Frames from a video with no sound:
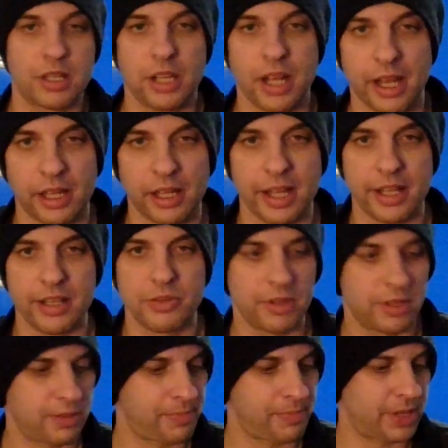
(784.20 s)
just collect lens
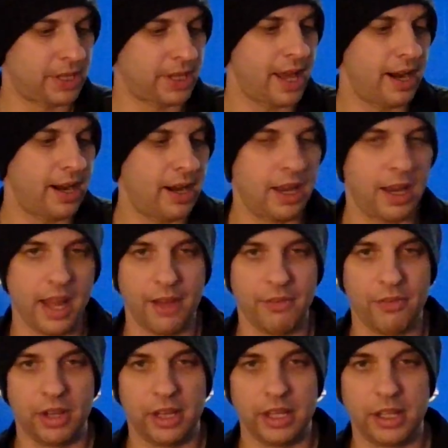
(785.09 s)
with. But then I
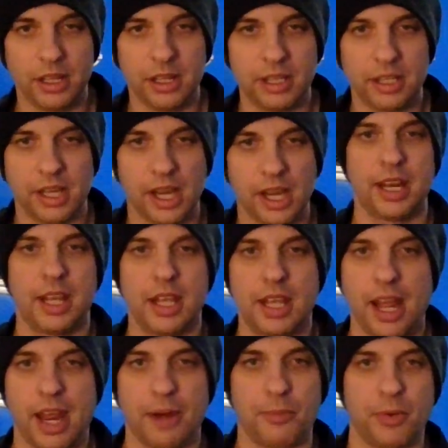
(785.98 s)
have a little tiny
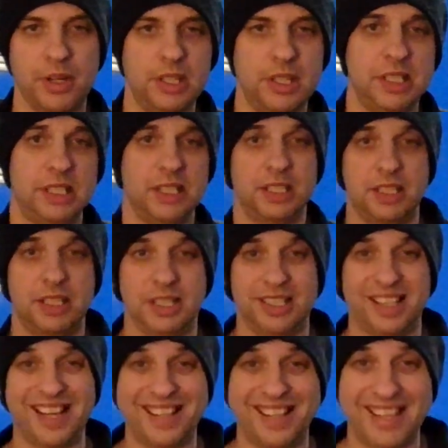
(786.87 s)
camera
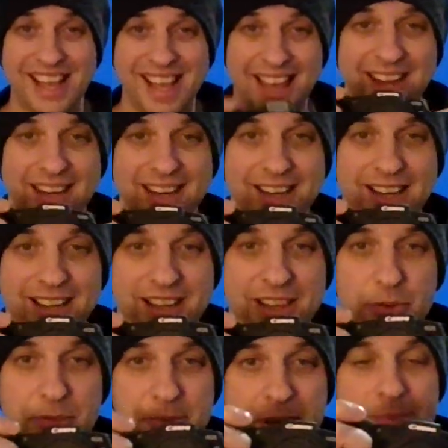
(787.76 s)
at the end.
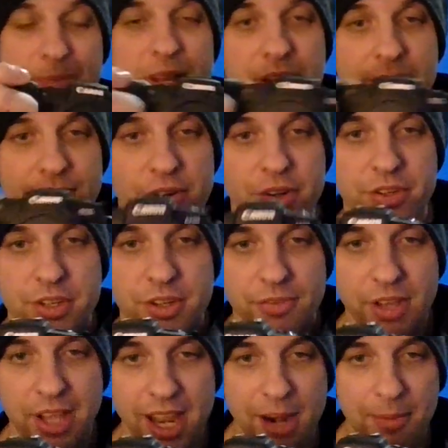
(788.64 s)
There'll be a mini version
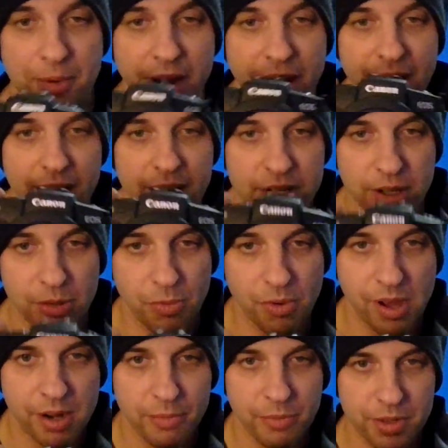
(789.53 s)
of the camera I actually
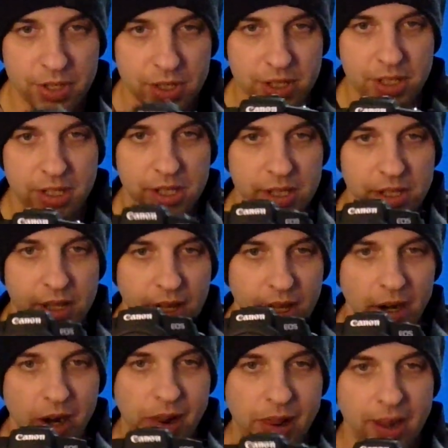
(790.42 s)
want, which is the
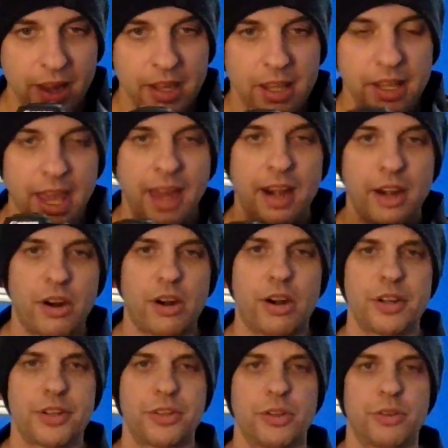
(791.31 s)
Canon
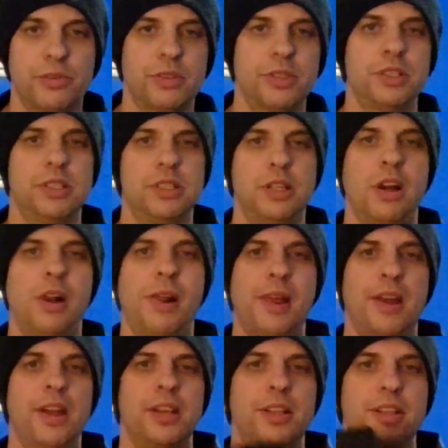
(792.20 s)
R. So
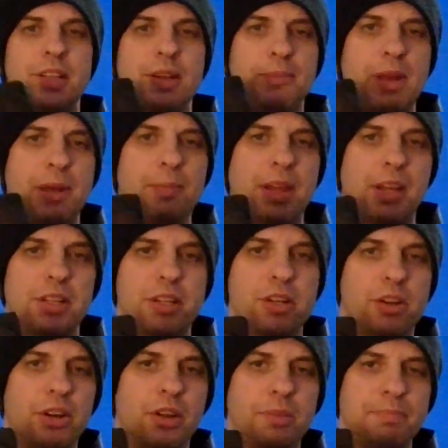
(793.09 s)
sometime next
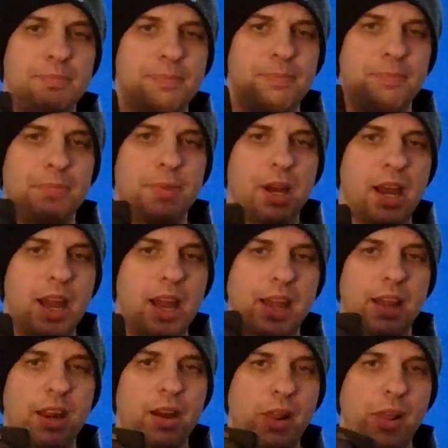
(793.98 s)
year I'll
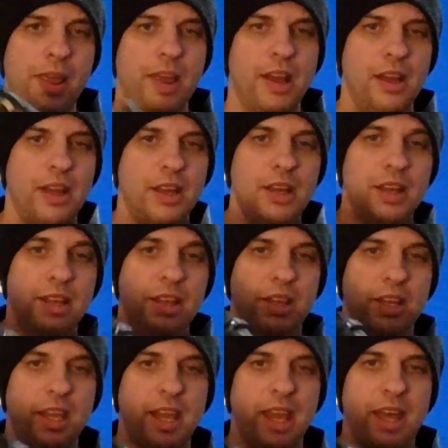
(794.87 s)
buy
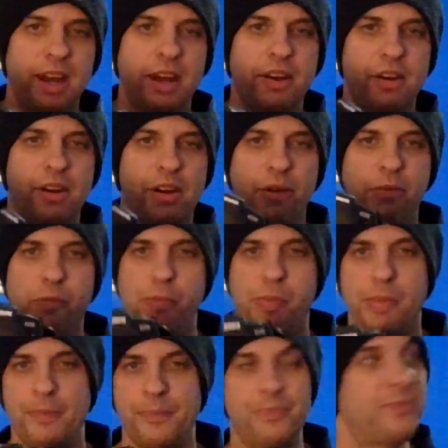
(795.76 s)
the Canon R.
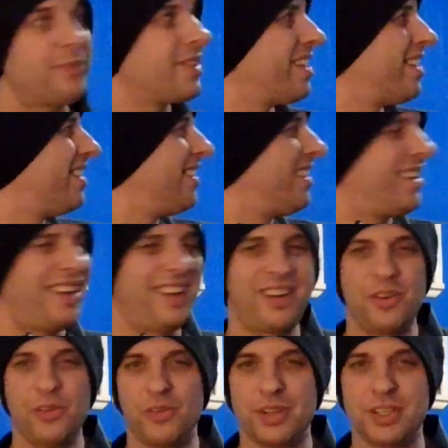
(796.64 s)
I
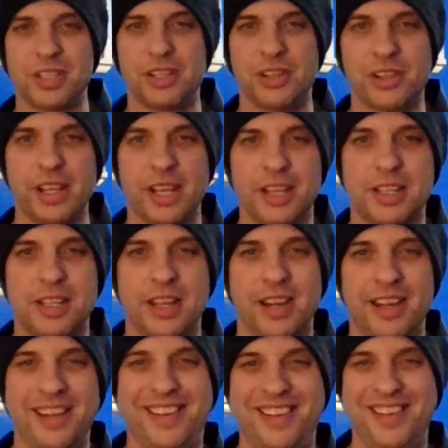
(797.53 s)
don't know, it looks like it's
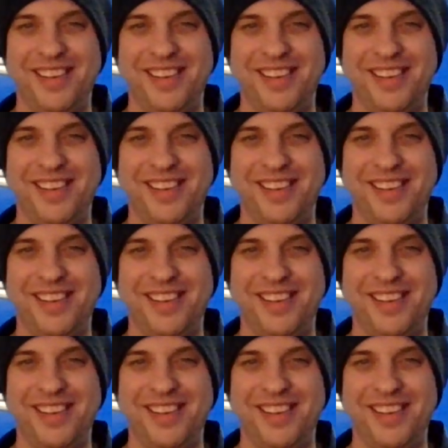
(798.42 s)
getting